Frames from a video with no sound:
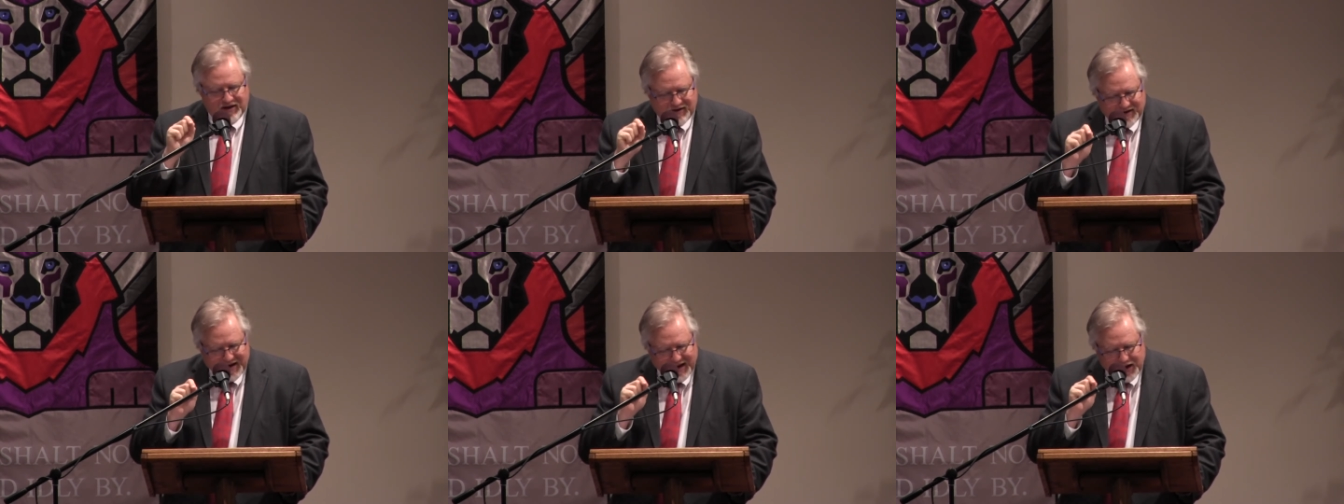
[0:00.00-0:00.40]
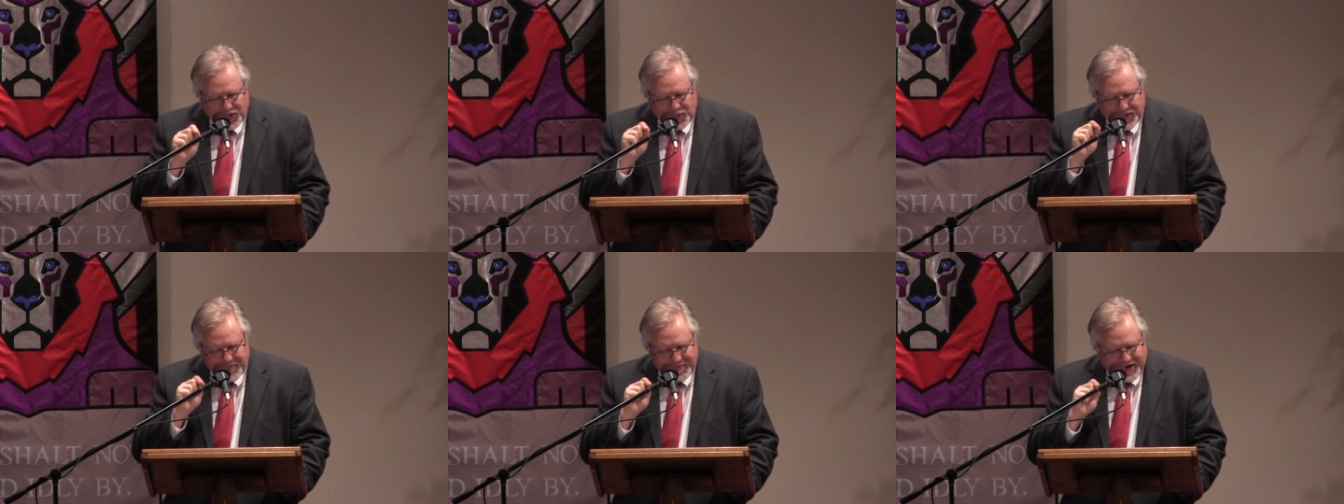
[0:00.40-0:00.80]
now
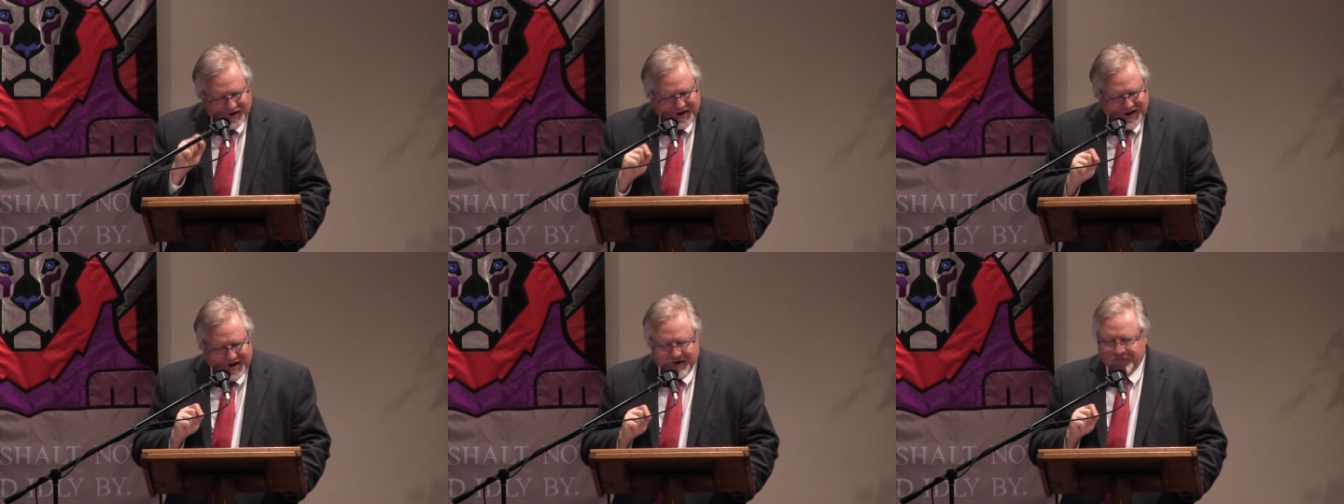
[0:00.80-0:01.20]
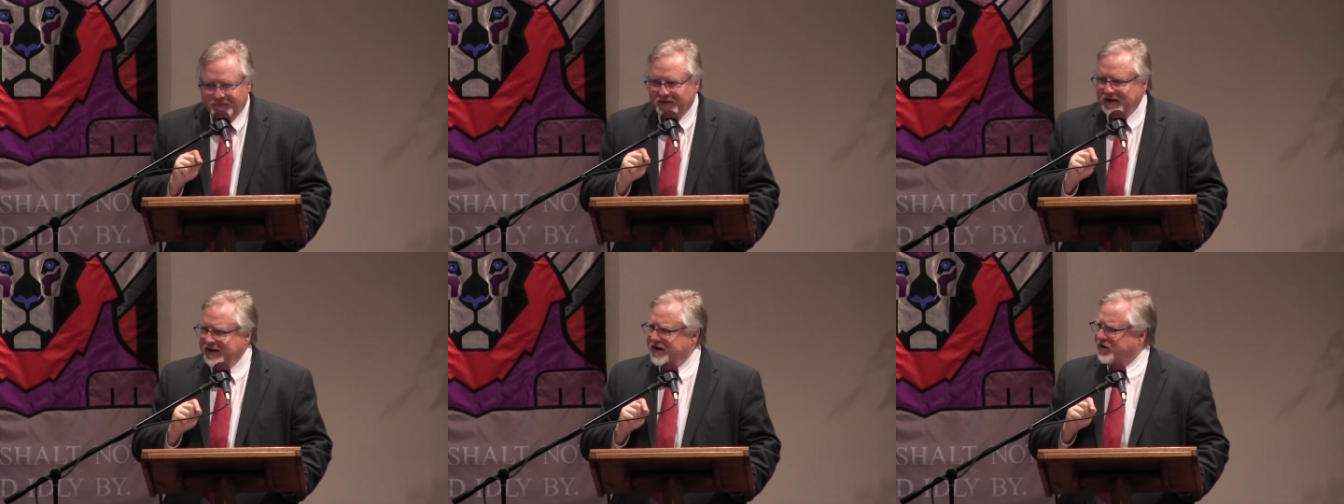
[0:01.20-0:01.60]
we might
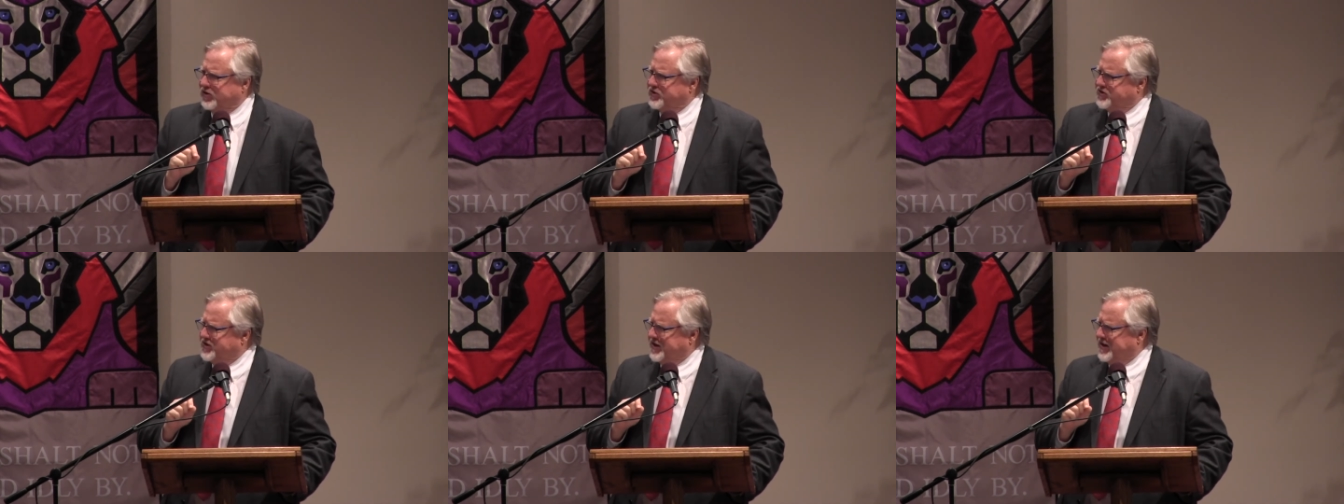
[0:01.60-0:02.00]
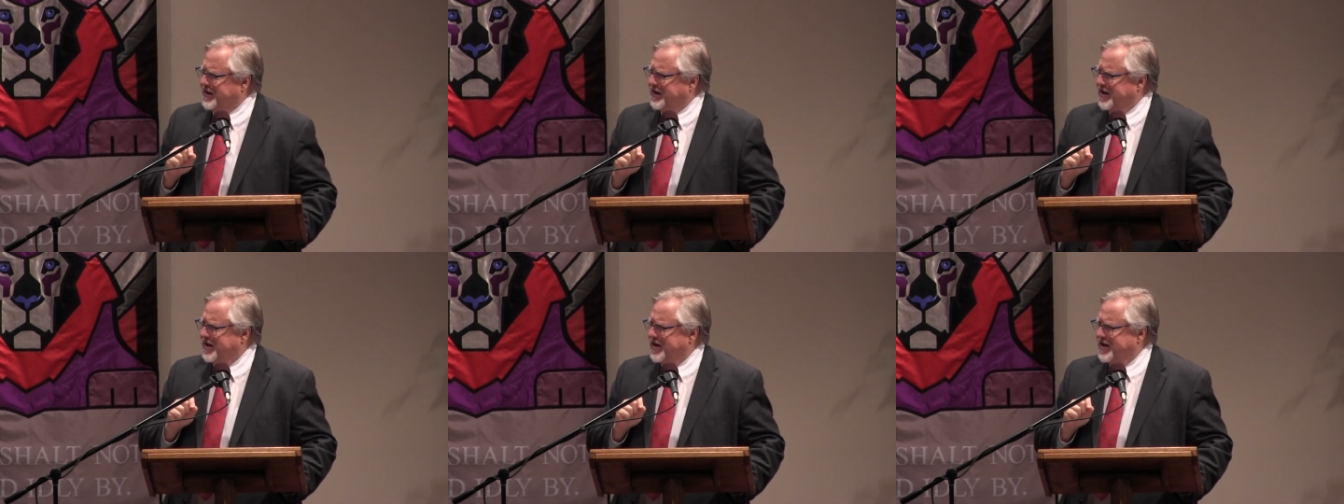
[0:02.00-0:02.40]
have the energy